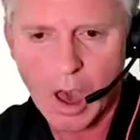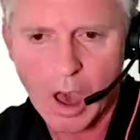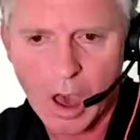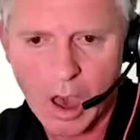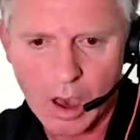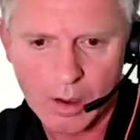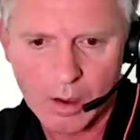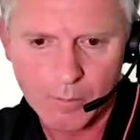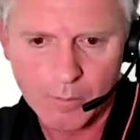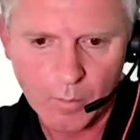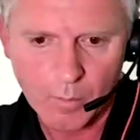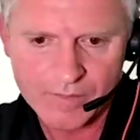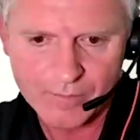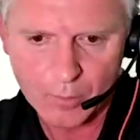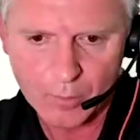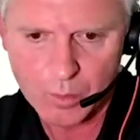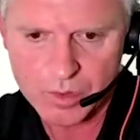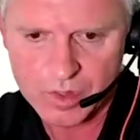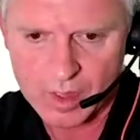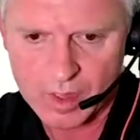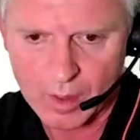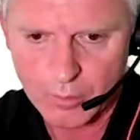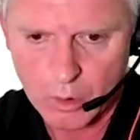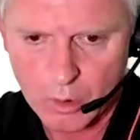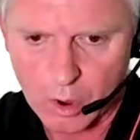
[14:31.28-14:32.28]
We've also
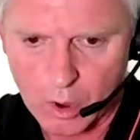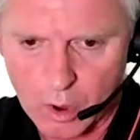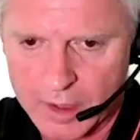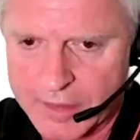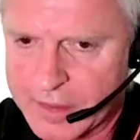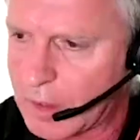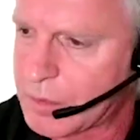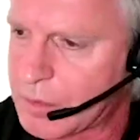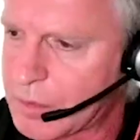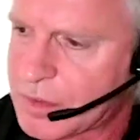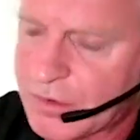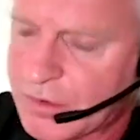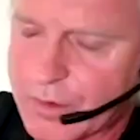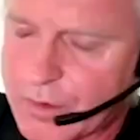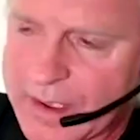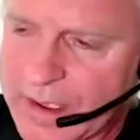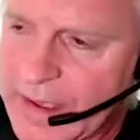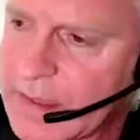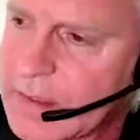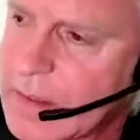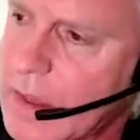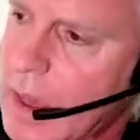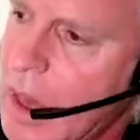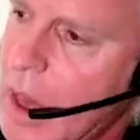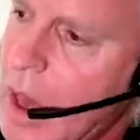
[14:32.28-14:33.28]
got a new screen
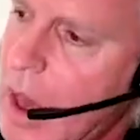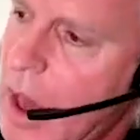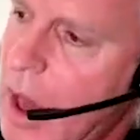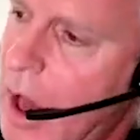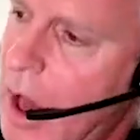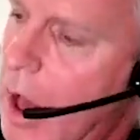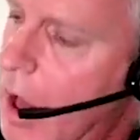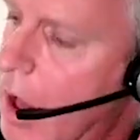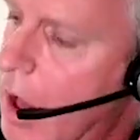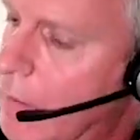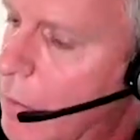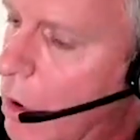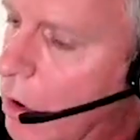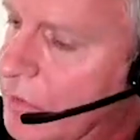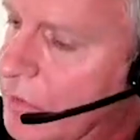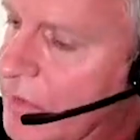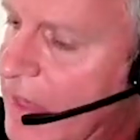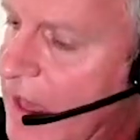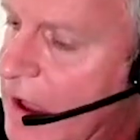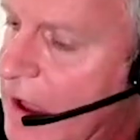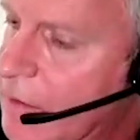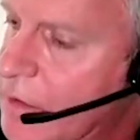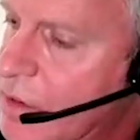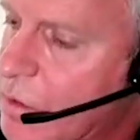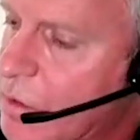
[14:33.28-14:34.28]
on there
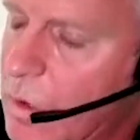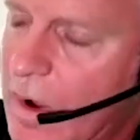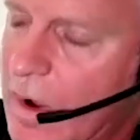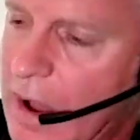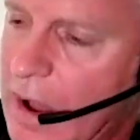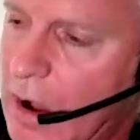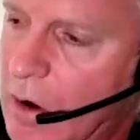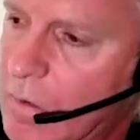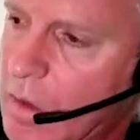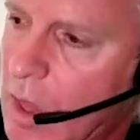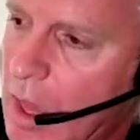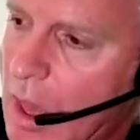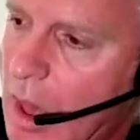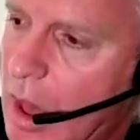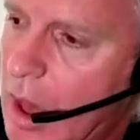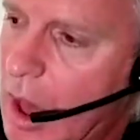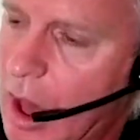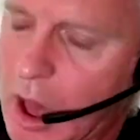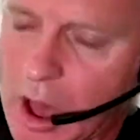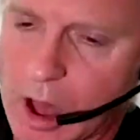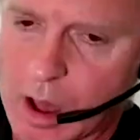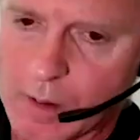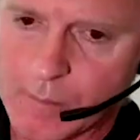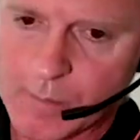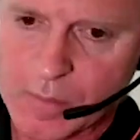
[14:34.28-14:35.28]
as well.
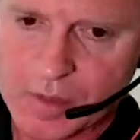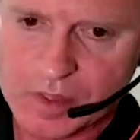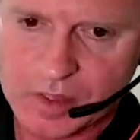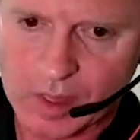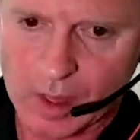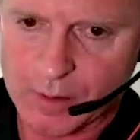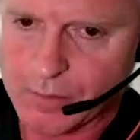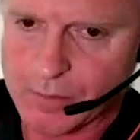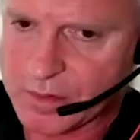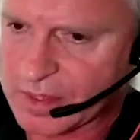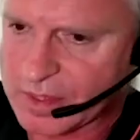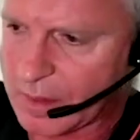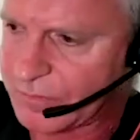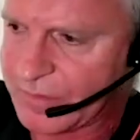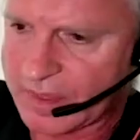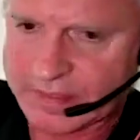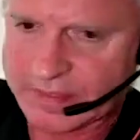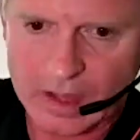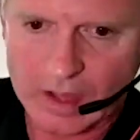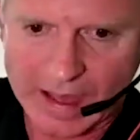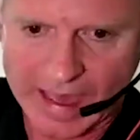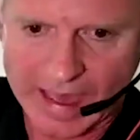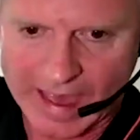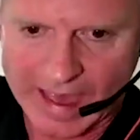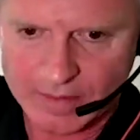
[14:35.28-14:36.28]
Cool. So something that I
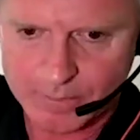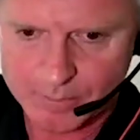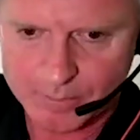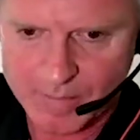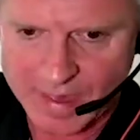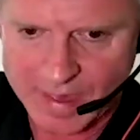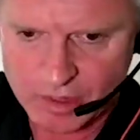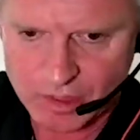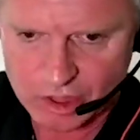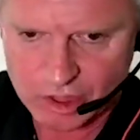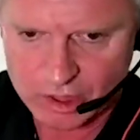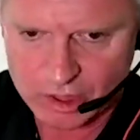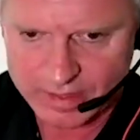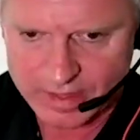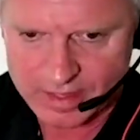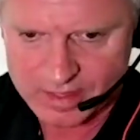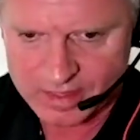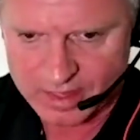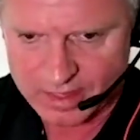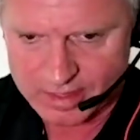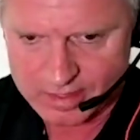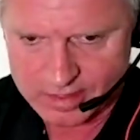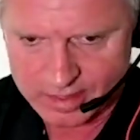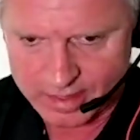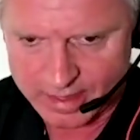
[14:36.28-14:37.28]
hadn't mentioned is
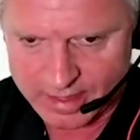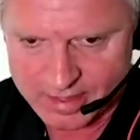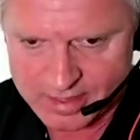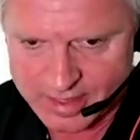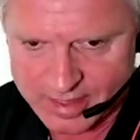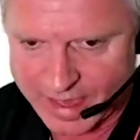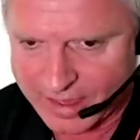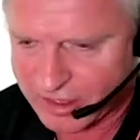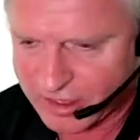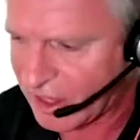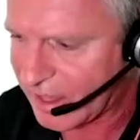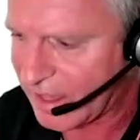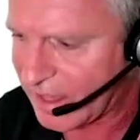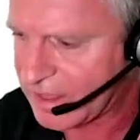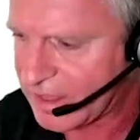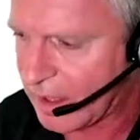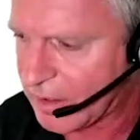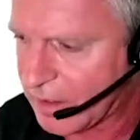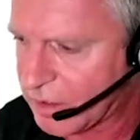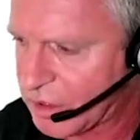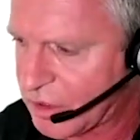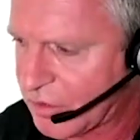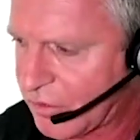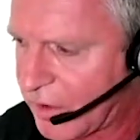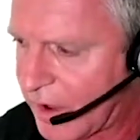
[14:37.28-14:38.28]
it's actually
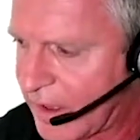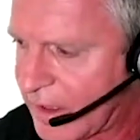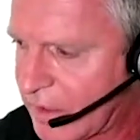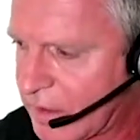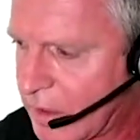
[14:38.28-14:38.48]
touchscreen.